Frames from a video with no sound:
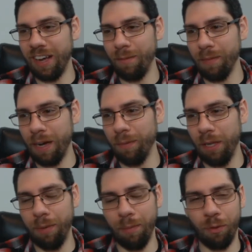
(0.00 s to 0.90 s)
I'm a
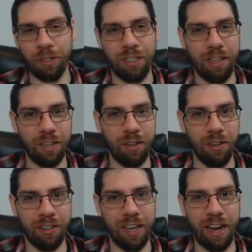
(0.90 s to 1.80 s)
little bit more cynical
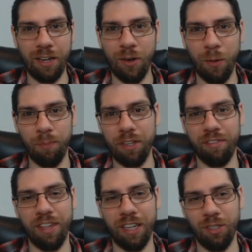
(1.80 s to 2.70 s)
in that I don't
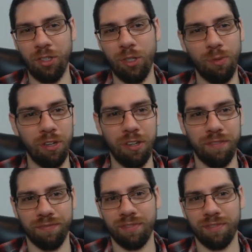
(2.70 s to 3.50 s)
believe that YouTube will